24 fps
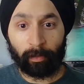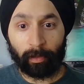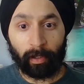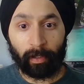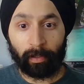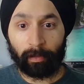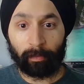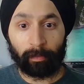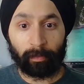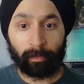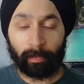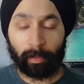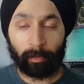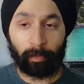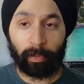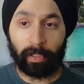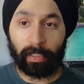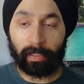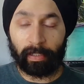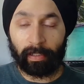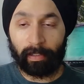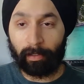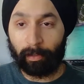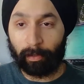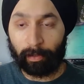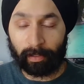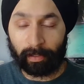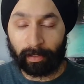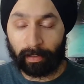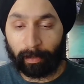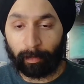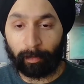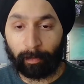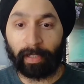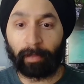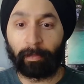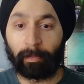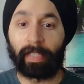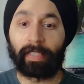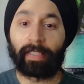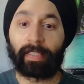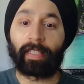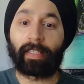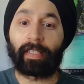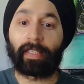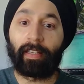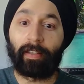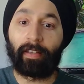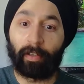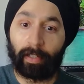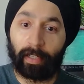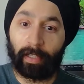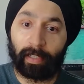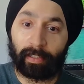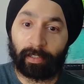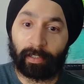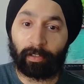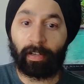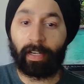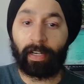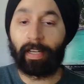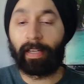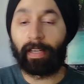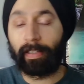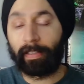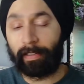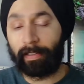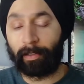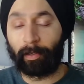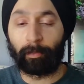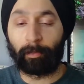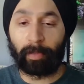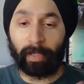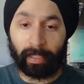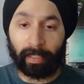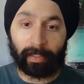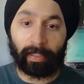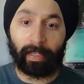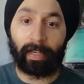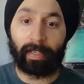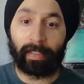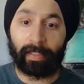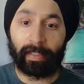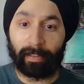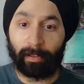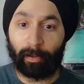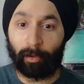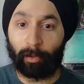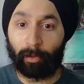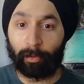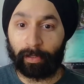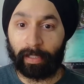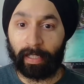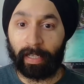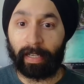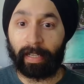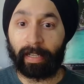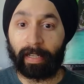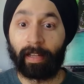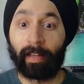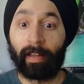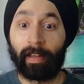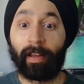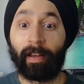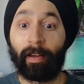oh, Manpreet, he knows a little bit about Sikhi, oh, that's great, Pagdadi, the whole thing,